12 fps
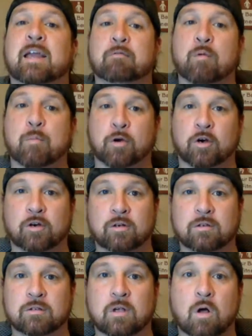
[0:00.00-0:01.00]
And remember,
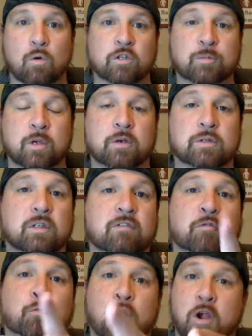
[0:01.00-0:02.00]
always make
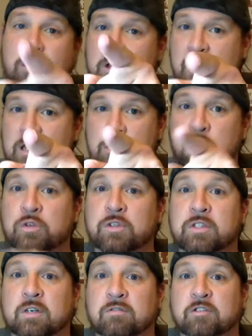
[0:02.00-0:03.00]
yourself the priority that you
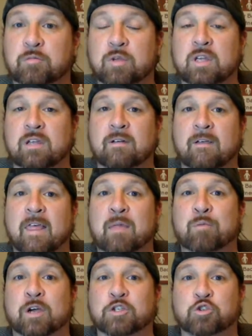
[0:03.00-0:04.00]
deserve to be
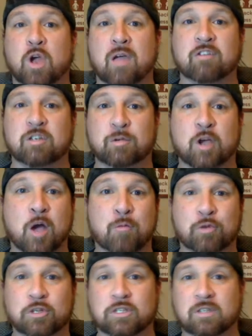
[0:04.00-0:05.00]
by striving to be
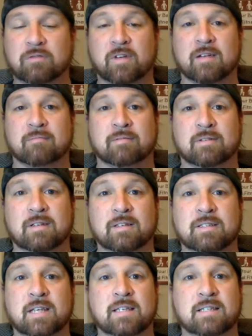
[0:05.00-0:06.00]
operationally fit.
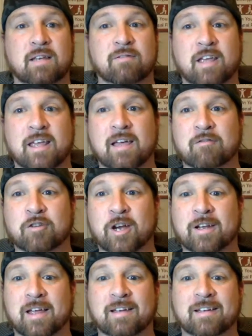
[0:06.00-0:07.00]
Stay safe, gang. Have a
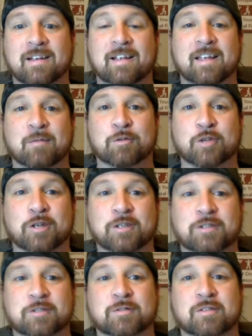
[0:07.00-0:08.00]
great night. I will talk to
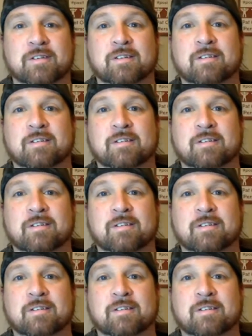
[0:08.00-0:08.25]
you soon.